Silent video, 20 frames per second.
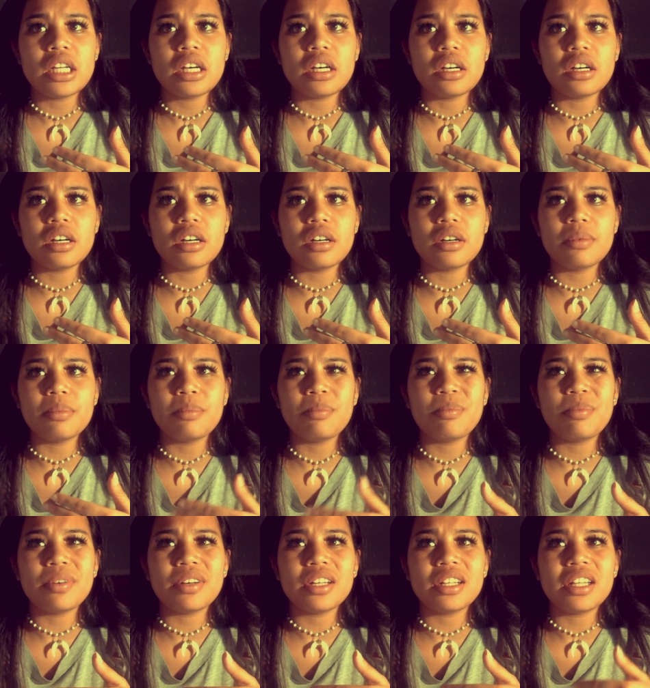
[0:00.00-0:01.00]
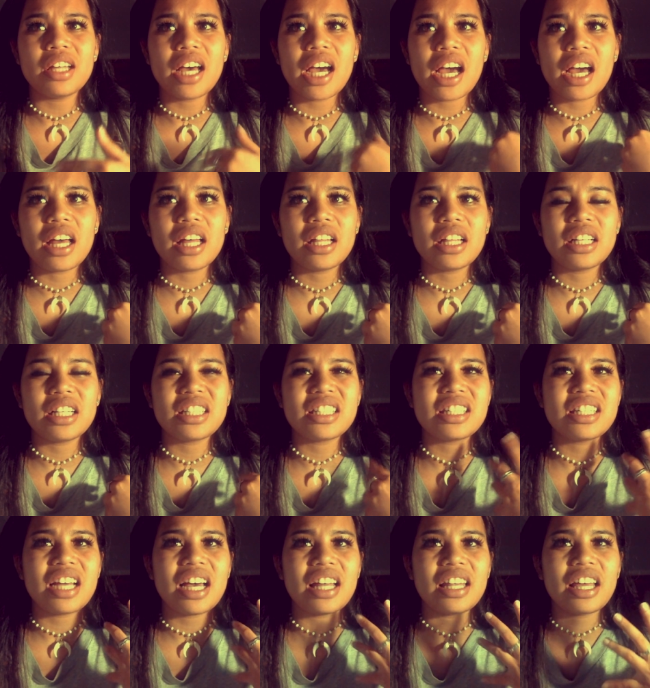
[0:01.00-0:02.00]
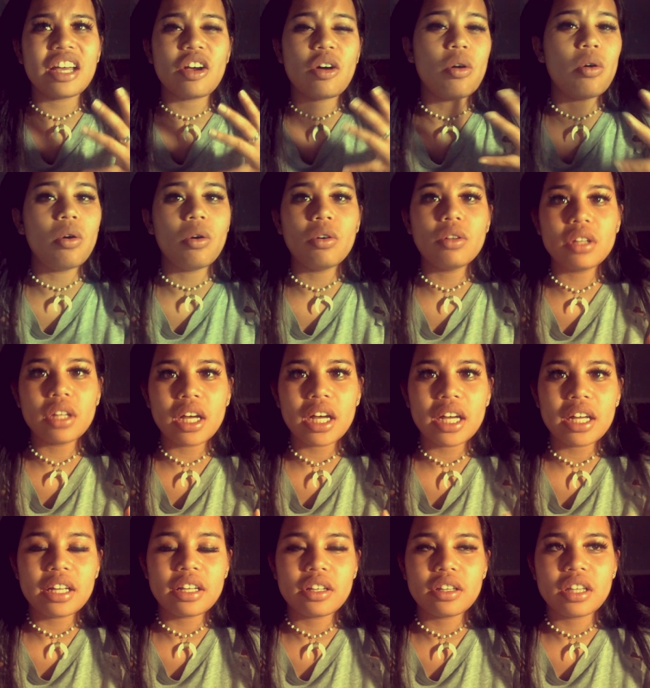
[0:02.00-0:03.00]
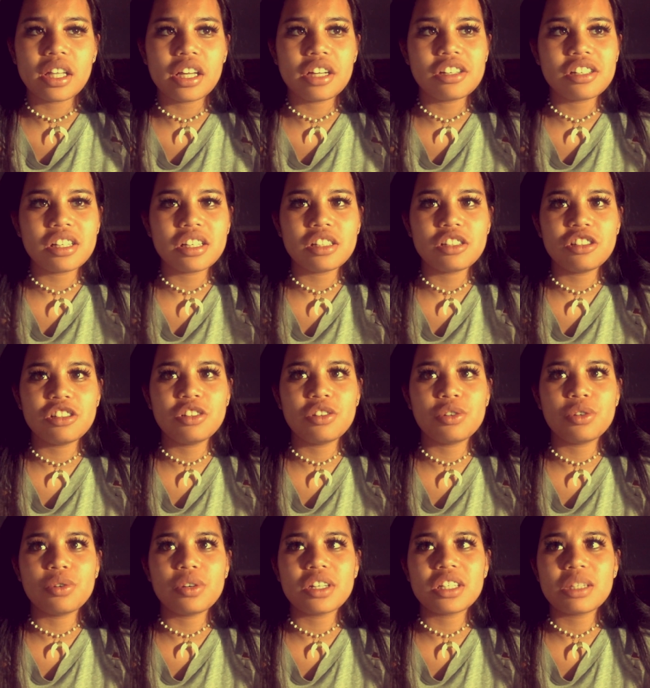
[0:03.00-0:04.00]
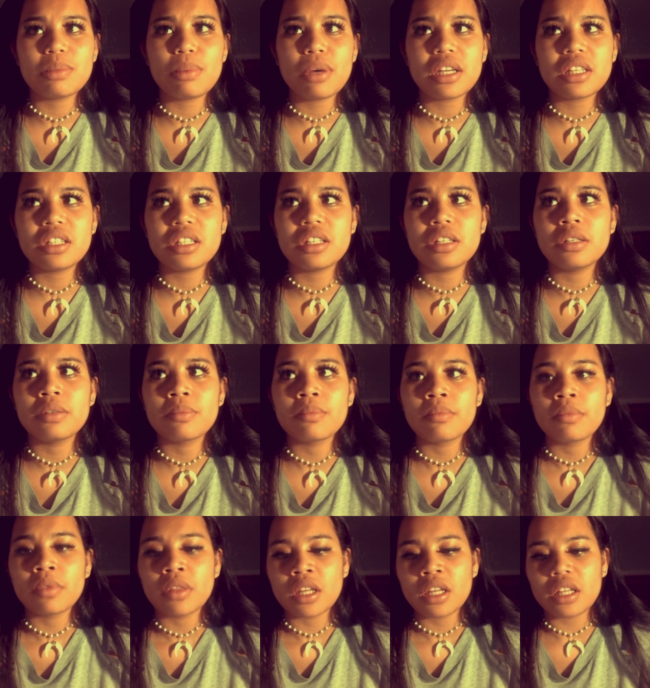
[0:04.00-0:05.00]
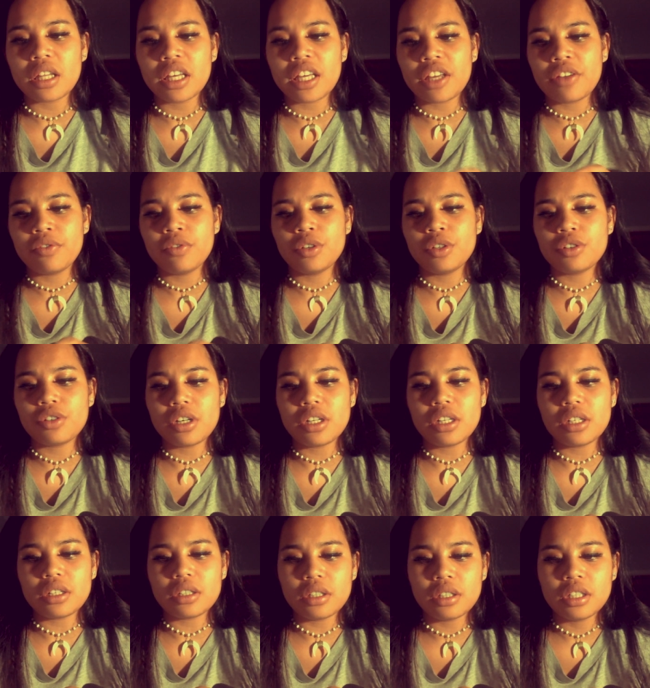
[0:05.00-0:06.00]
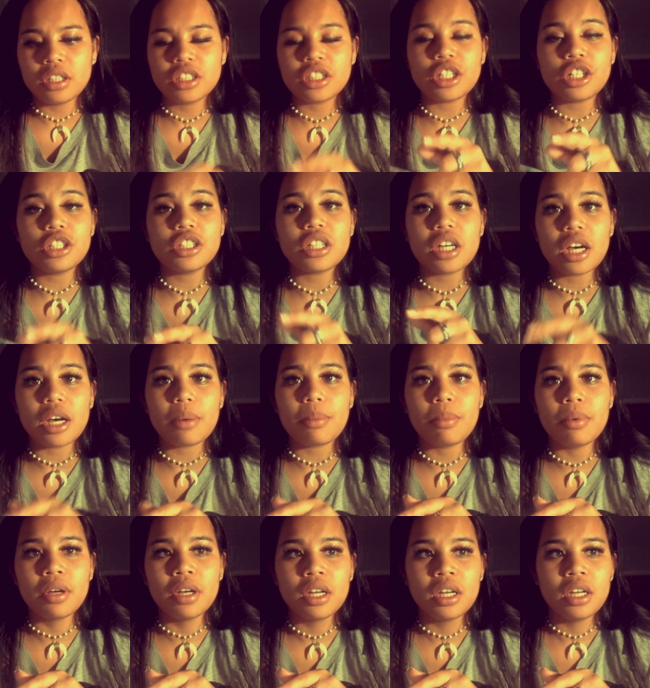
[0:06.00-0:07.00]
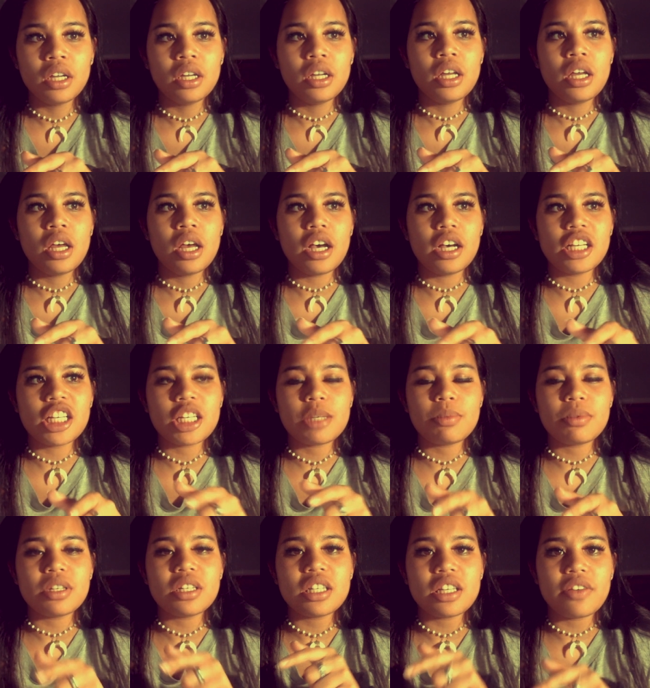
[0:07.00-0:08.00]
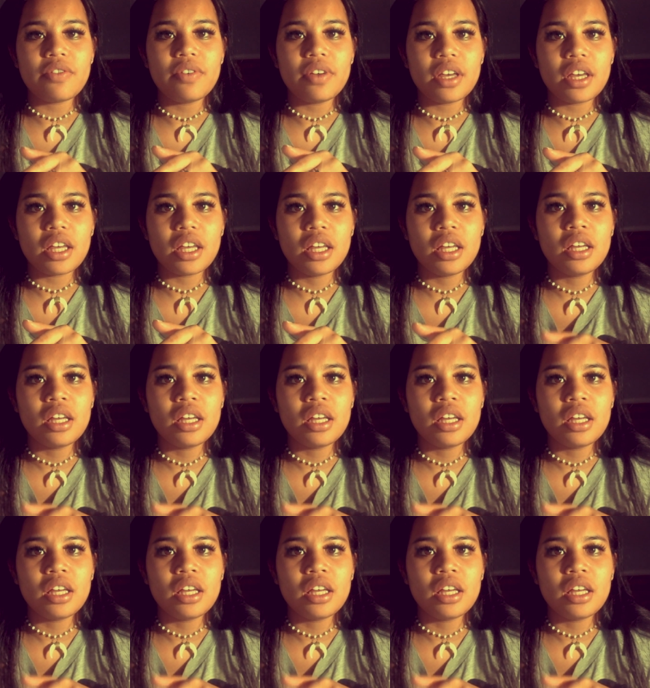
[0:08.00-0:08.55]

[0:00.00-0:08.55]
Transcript: um, but it's not like a whole lot like you expected. Like if you're trying to search up a specific